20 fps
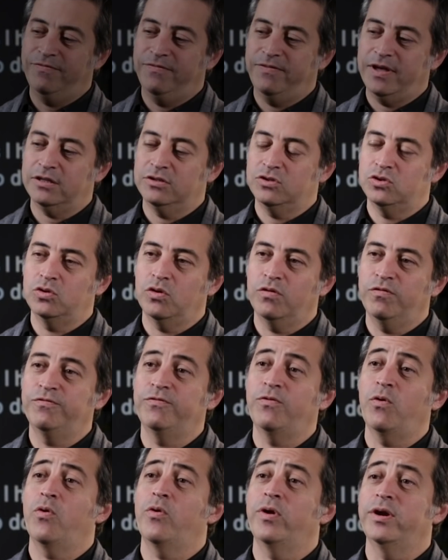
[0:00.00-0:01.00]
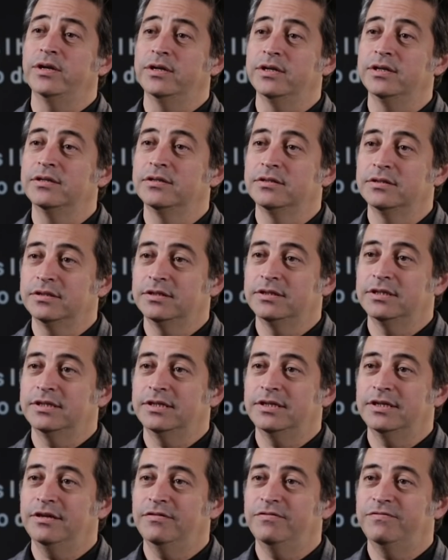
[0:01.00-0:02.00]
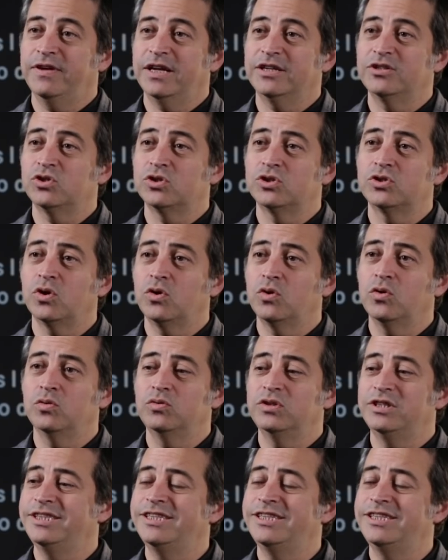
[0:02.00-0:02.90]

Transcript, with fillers: felt so foreign. It felt so